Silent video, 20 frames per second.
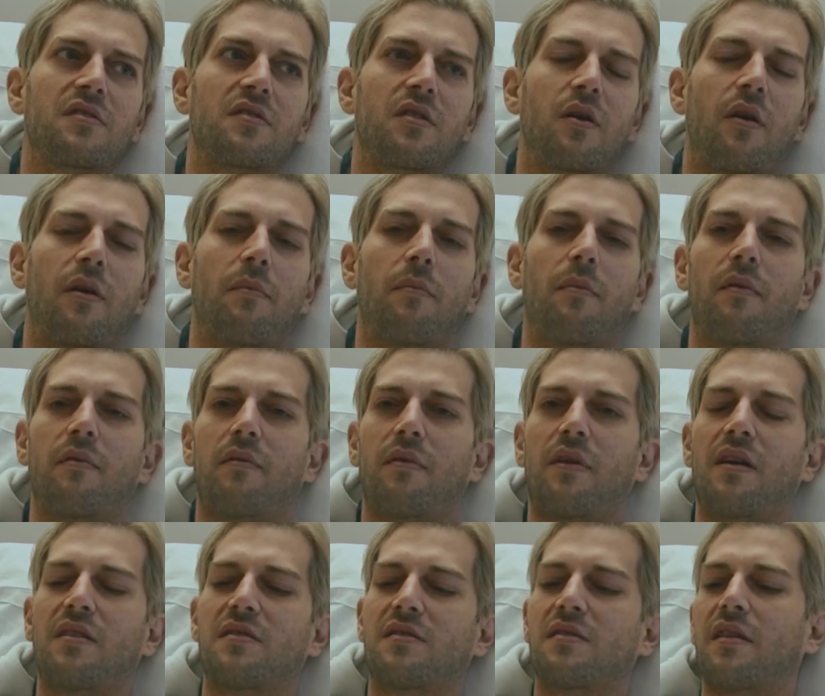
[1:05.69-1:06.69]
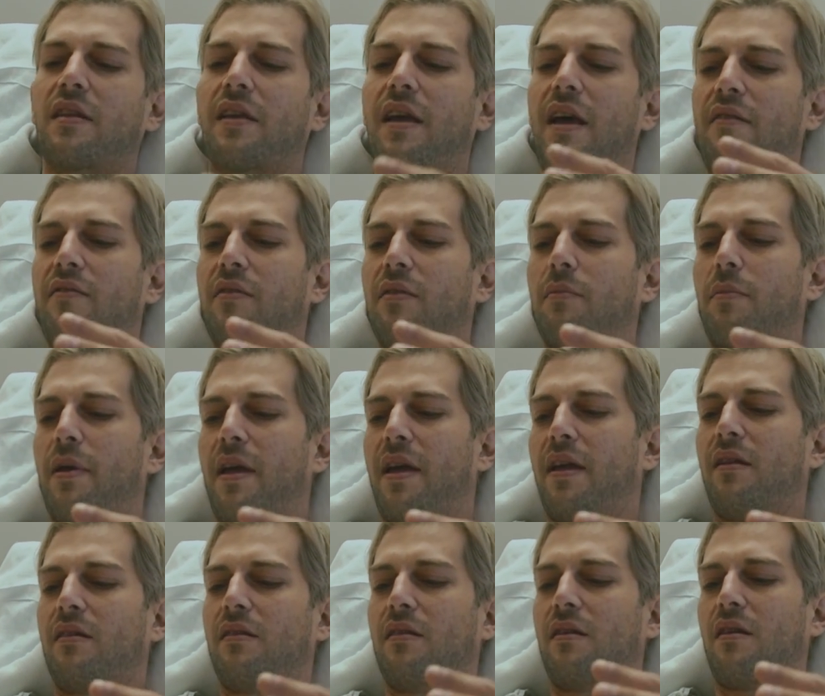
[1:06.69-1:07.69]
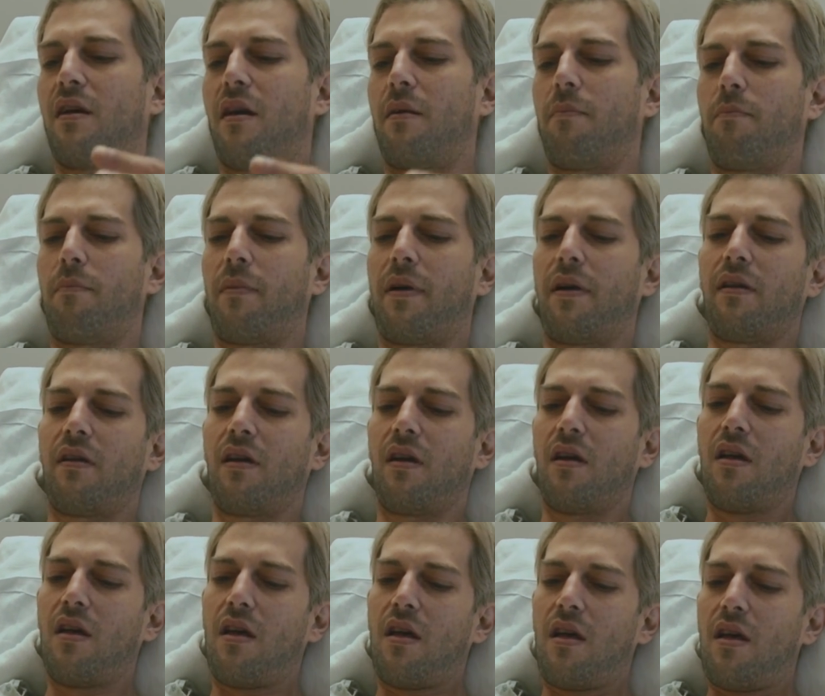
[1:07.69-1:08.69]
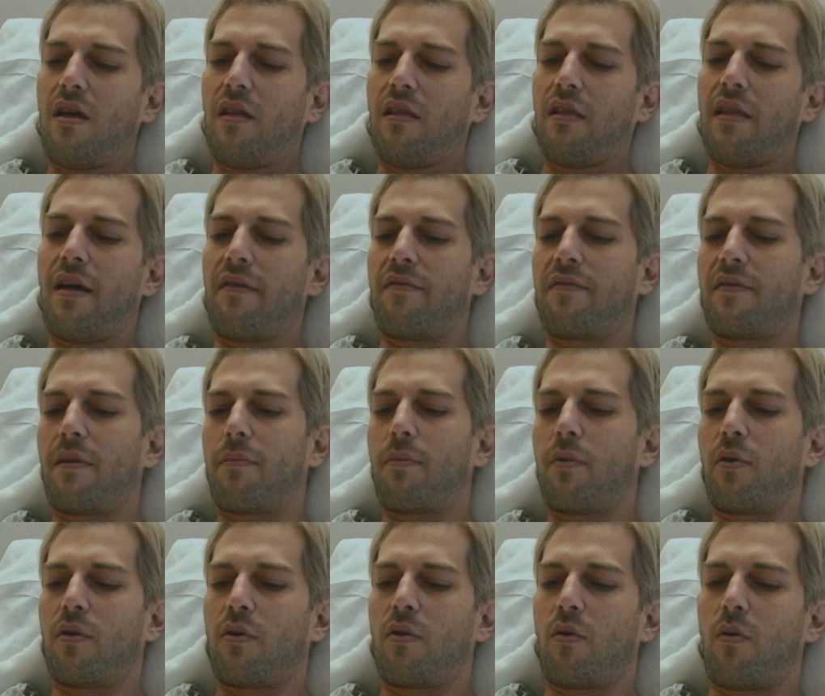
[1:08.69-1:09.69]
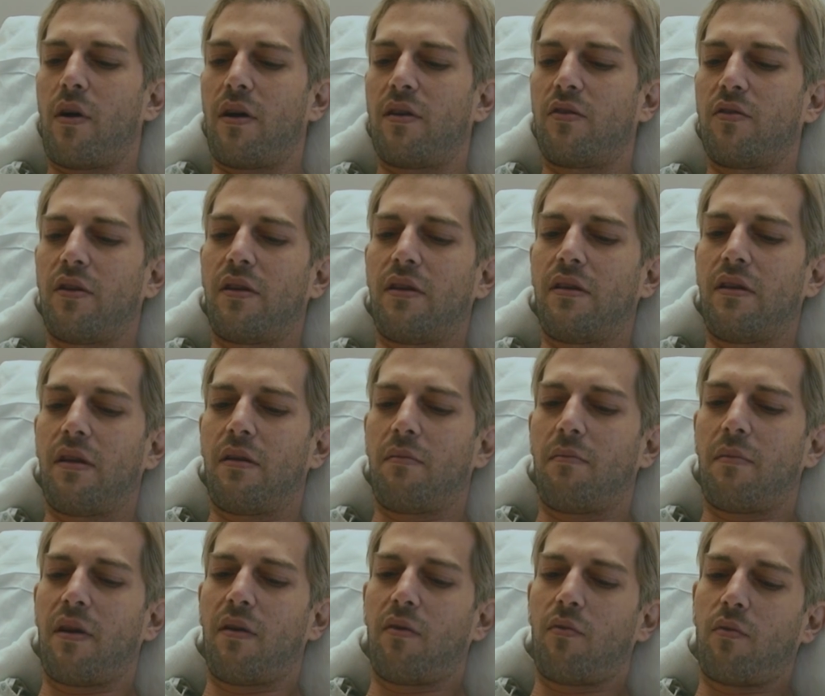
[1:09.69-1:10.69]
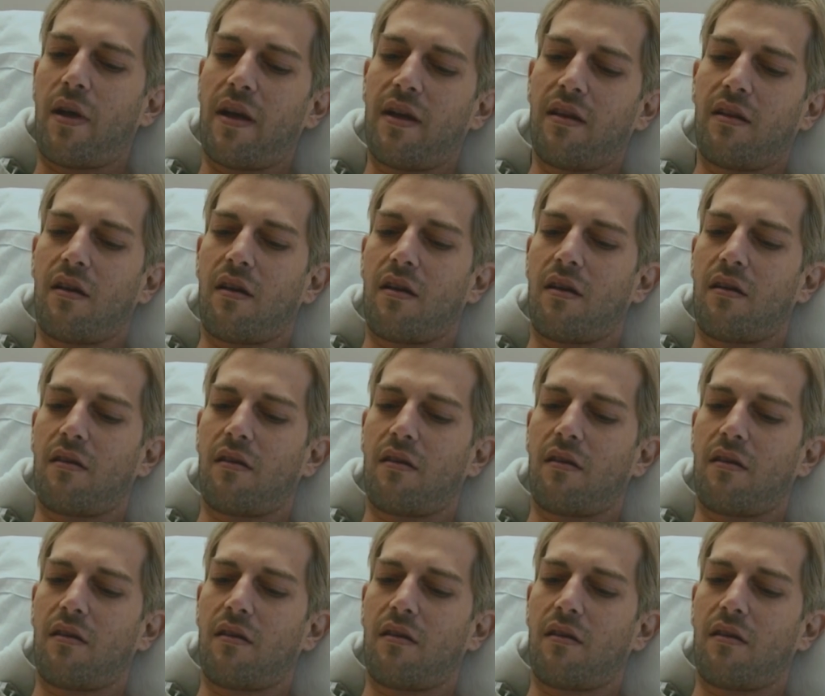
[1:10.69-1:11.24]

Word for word: So I'm constantly having pain up my left upper quadrant and my right